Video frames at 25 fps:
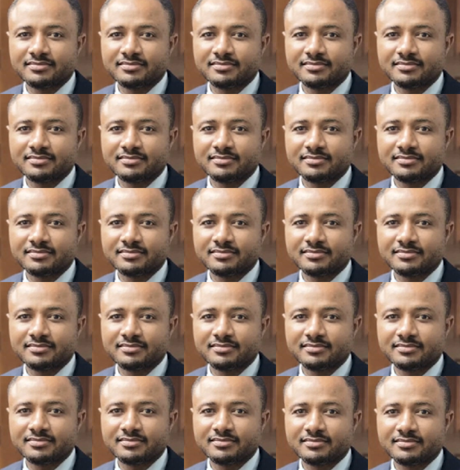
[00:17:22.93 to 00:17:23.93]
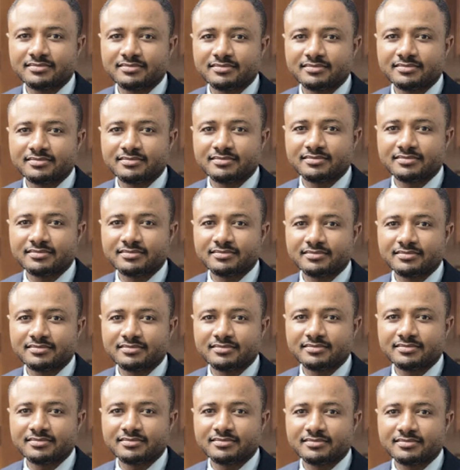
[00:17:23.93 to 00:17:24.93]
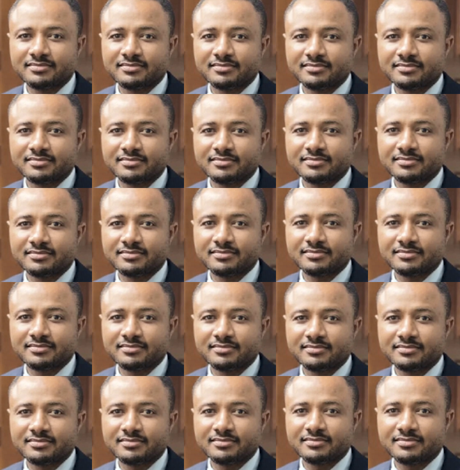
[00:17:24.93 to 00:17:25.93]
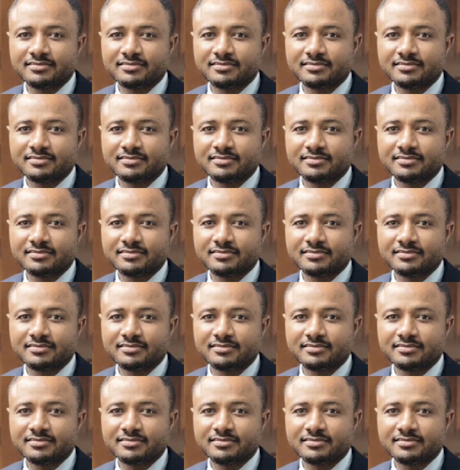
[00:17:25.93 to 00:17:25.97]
[no speech]